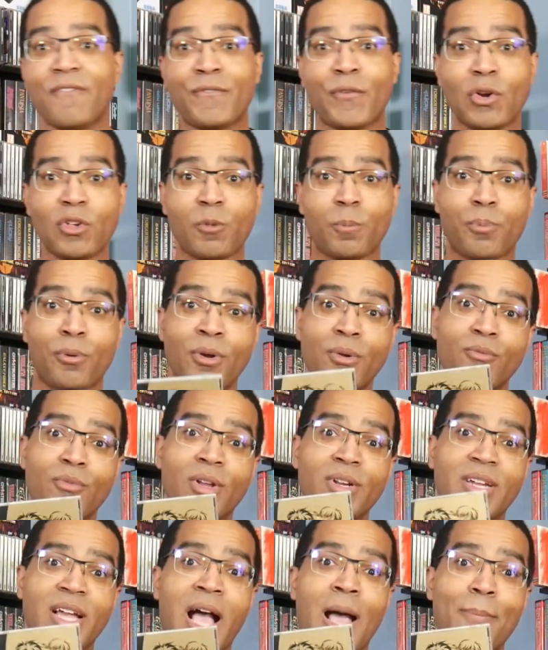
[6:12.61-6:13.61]
first print
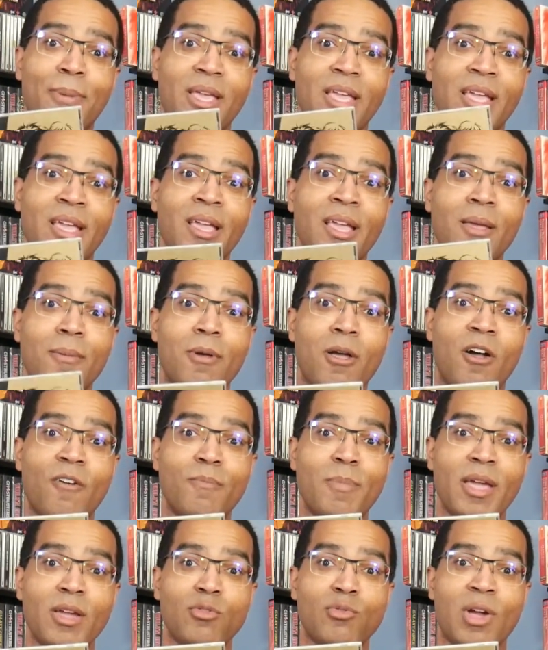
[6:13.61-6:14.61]
run copy of
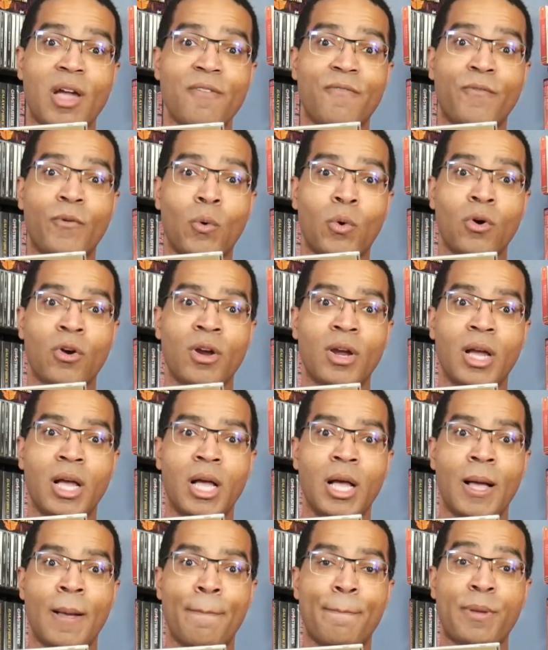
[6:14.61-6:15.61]
Mega Drive for
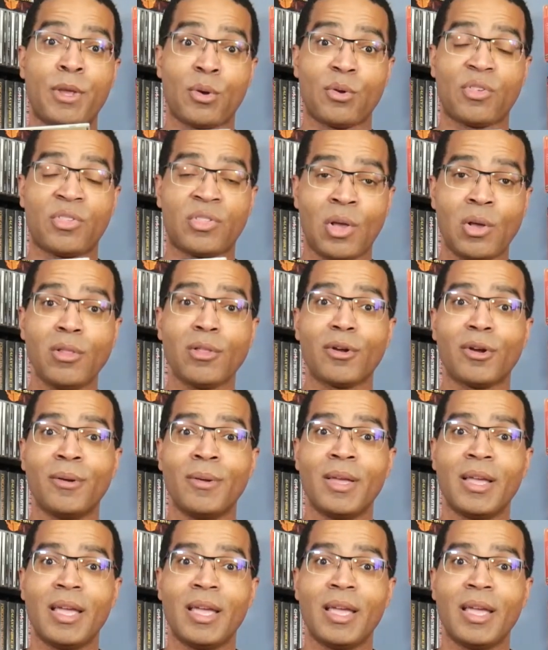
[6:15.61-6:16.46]
Pure Solar.